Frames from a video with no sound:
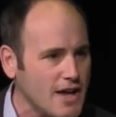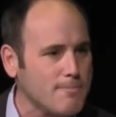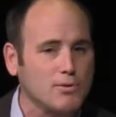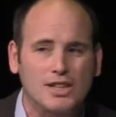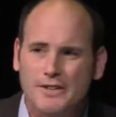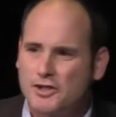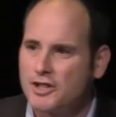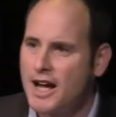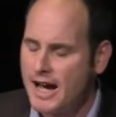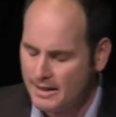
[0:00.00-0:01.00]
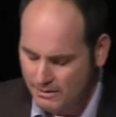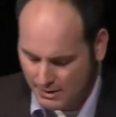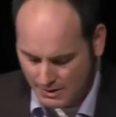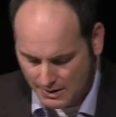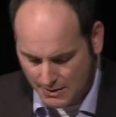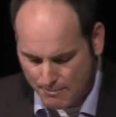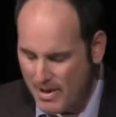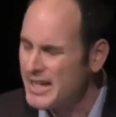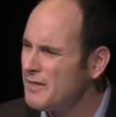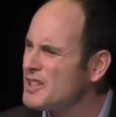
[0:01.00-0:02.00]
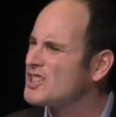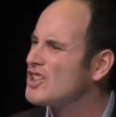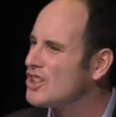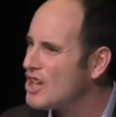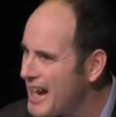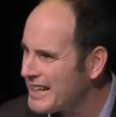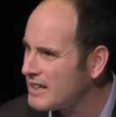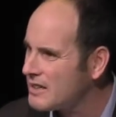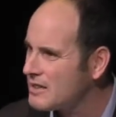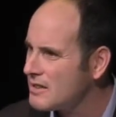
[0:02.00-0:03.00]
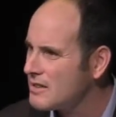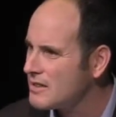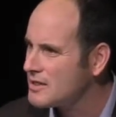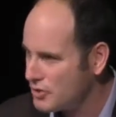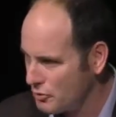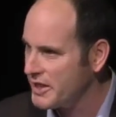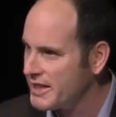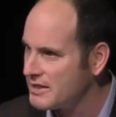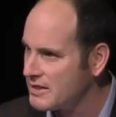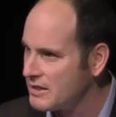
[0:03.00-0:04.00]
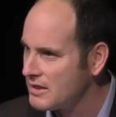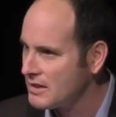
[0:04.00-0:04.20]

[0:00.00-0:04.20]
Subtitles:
And believe it or not, many of us like doing it.